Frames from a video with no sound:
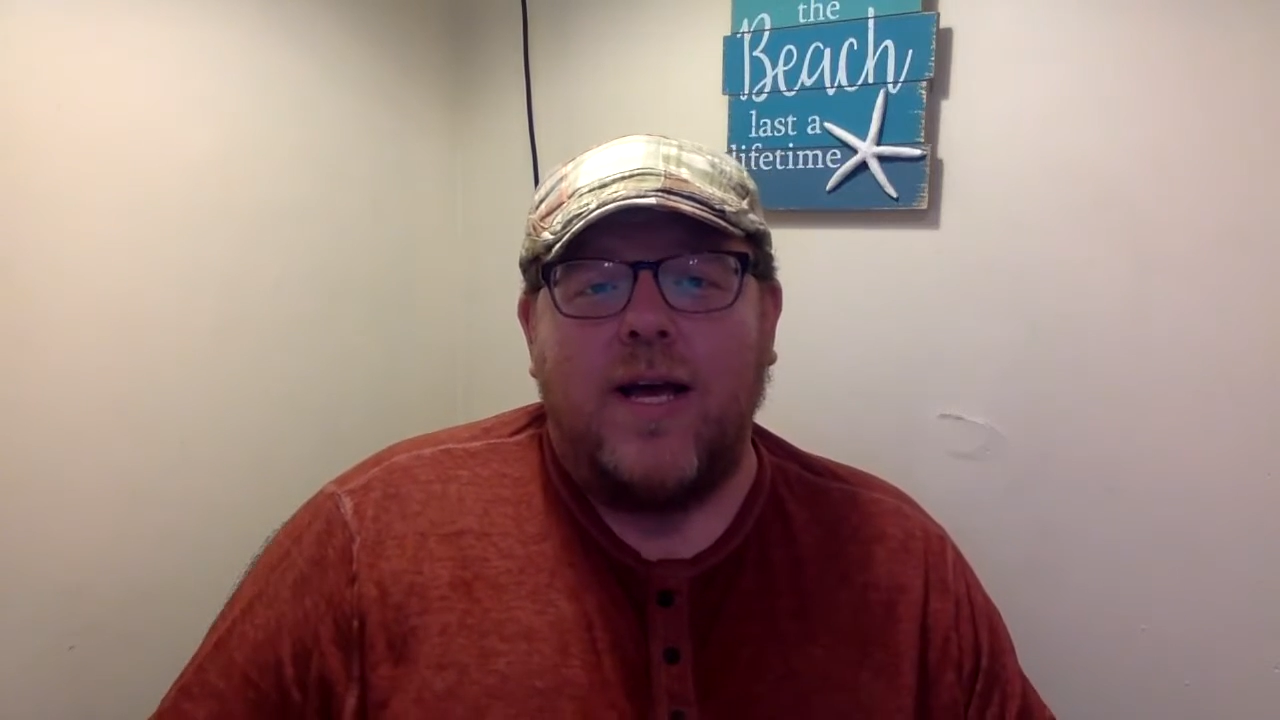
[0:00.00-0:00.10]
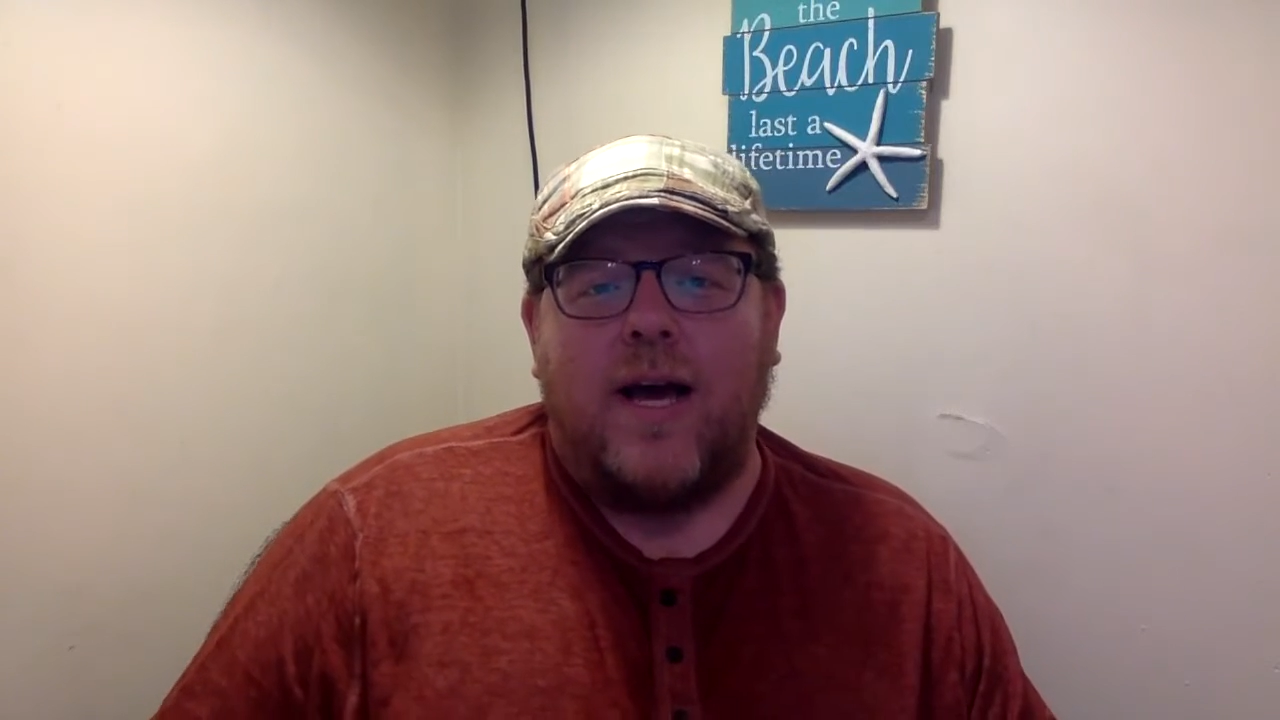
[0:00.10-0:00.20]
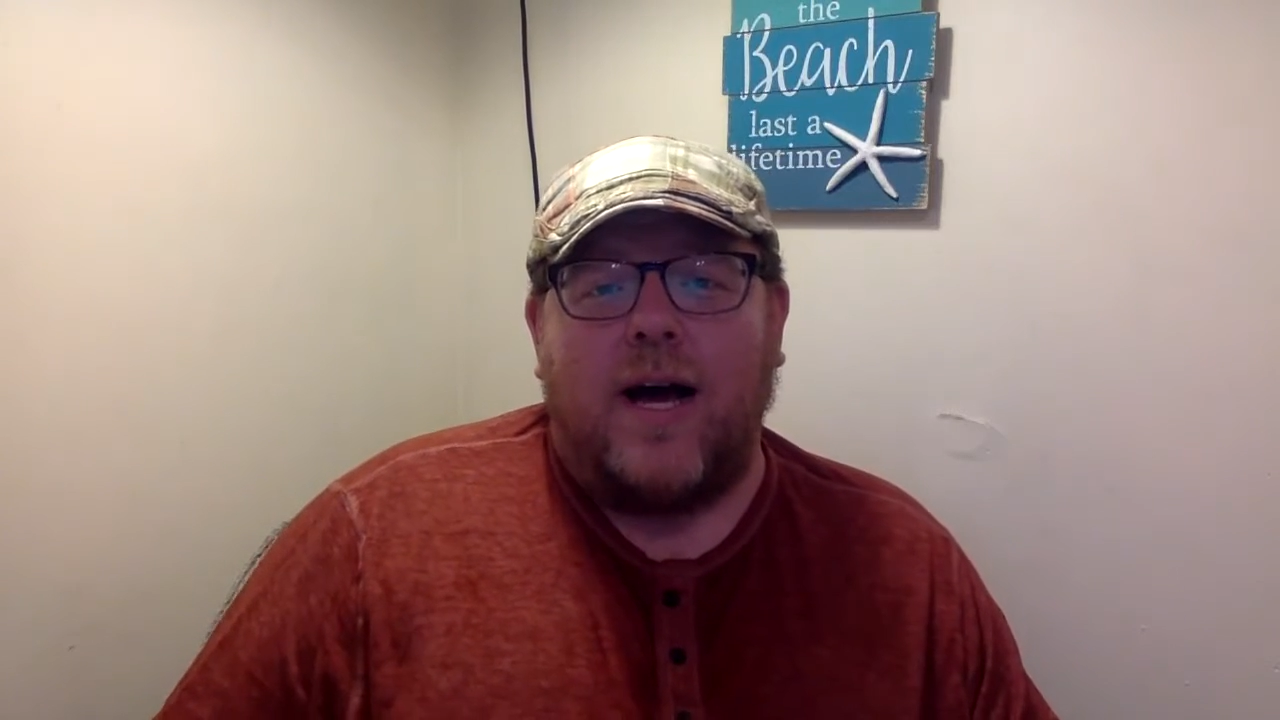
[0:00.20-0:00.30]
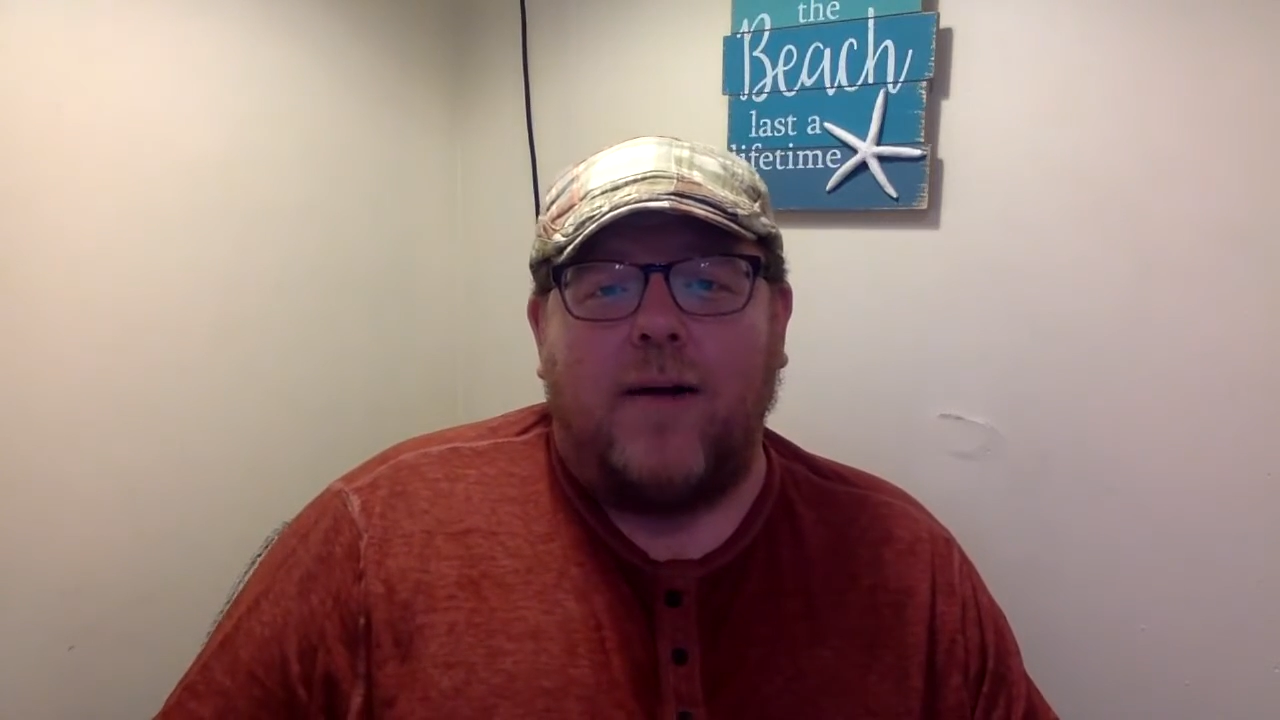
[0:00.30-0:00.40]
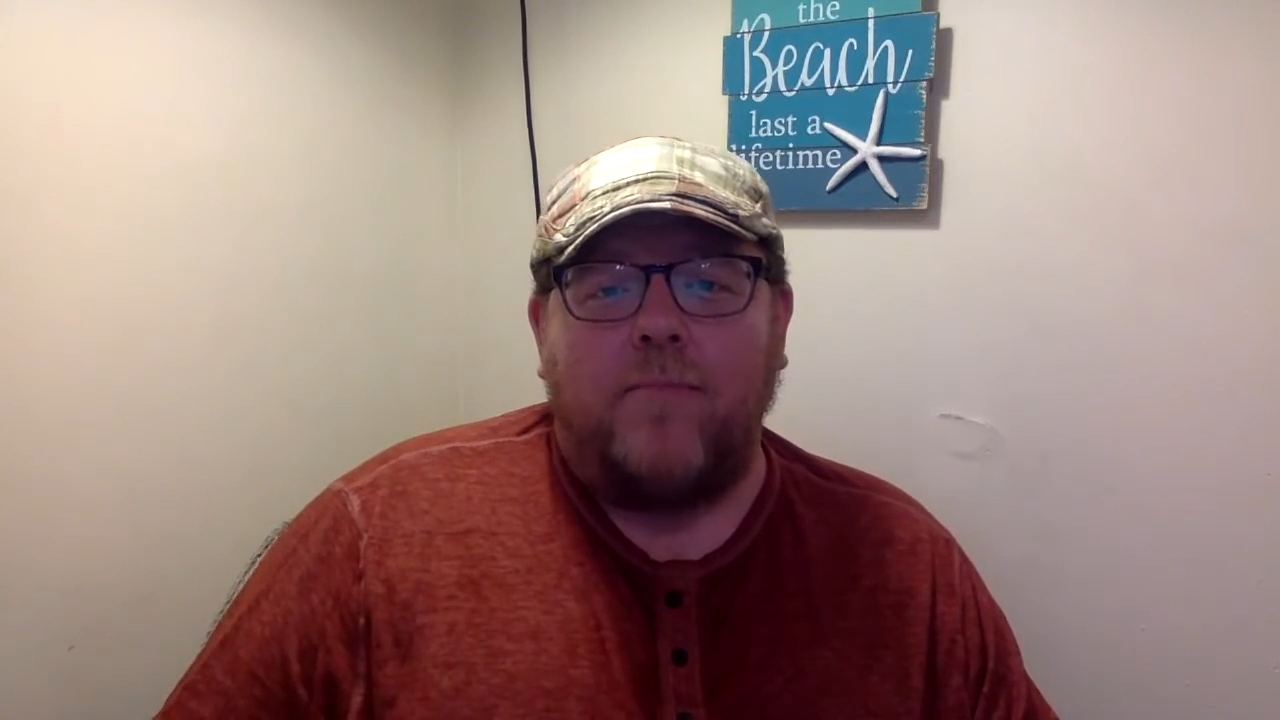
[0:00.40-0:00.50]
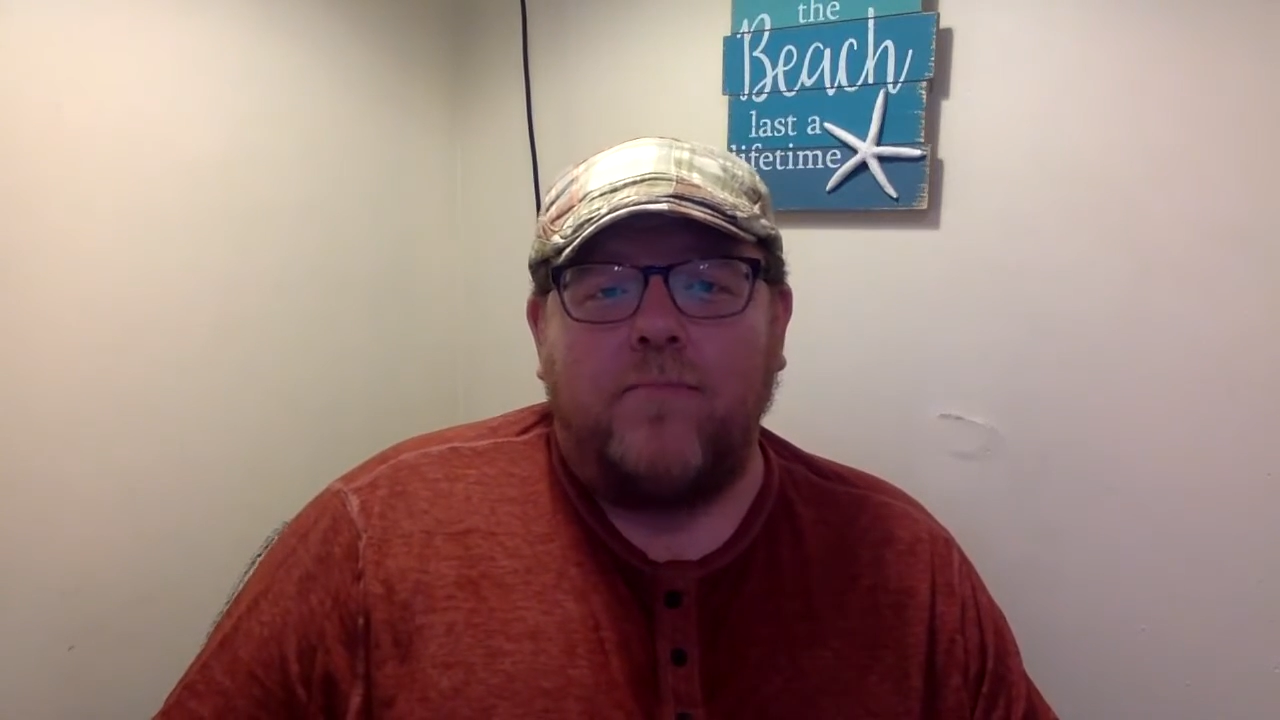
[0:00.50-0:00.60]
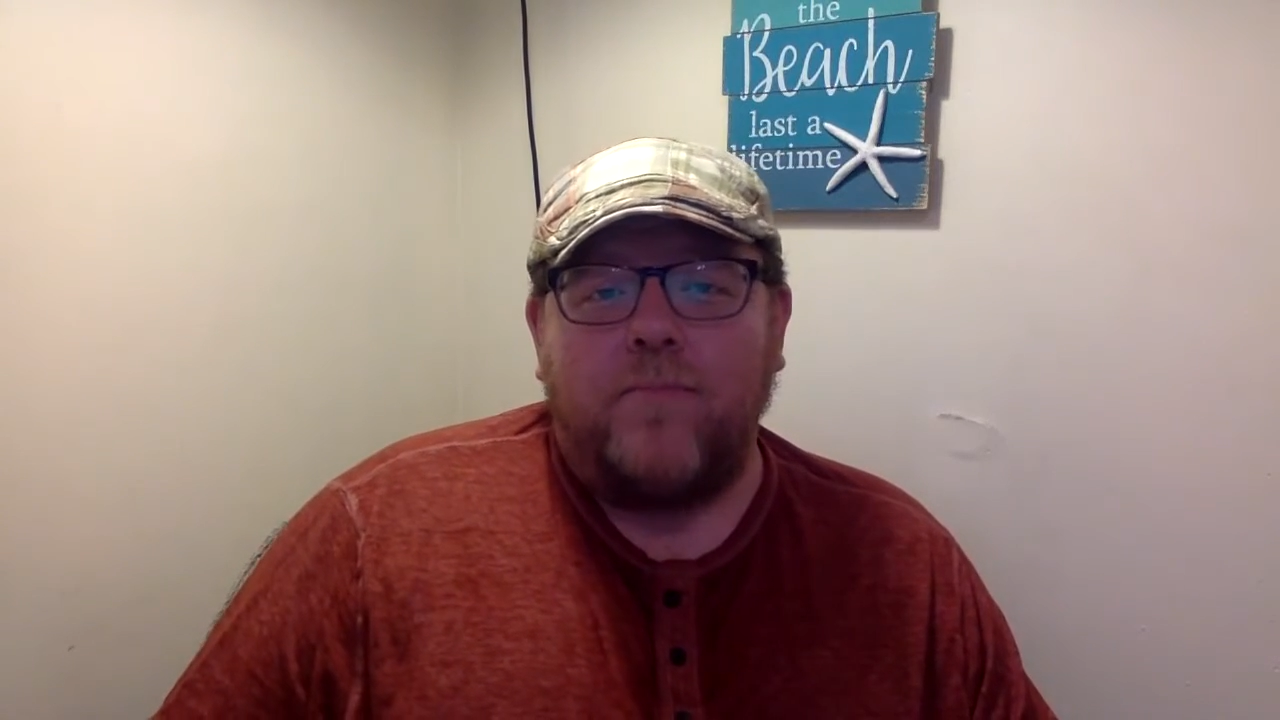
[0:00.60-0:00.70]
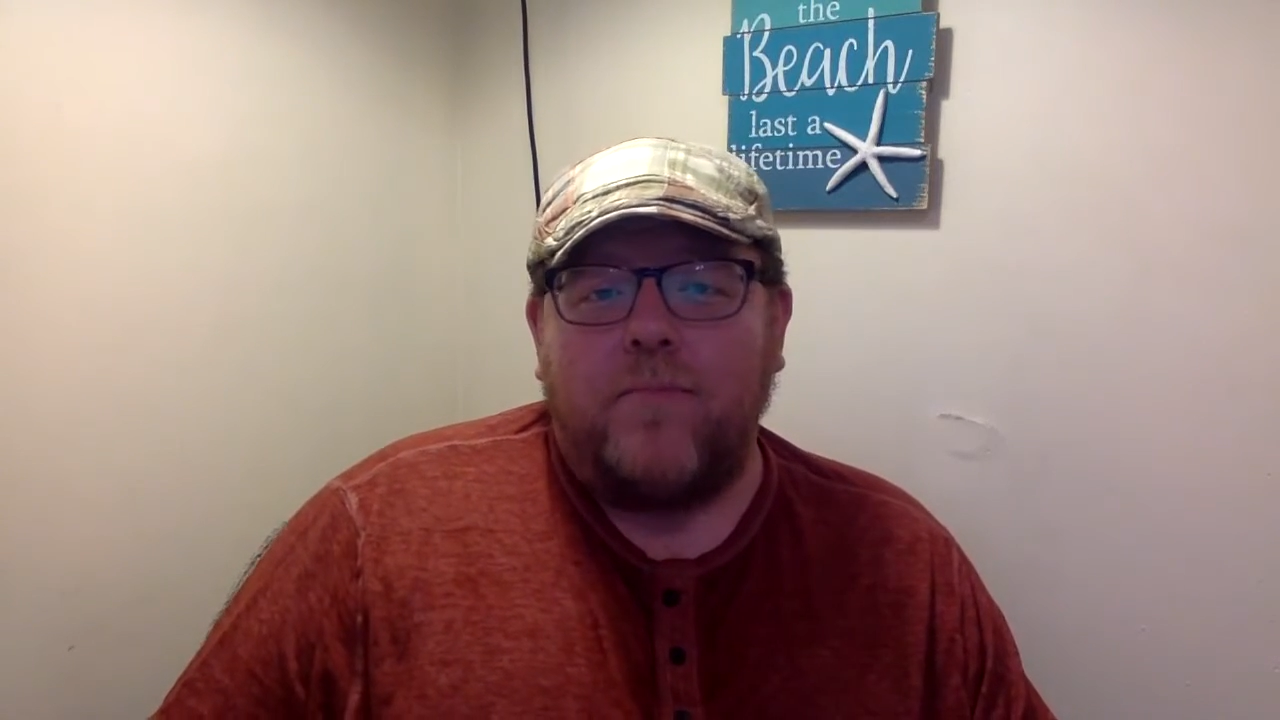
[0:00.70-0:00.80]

Um,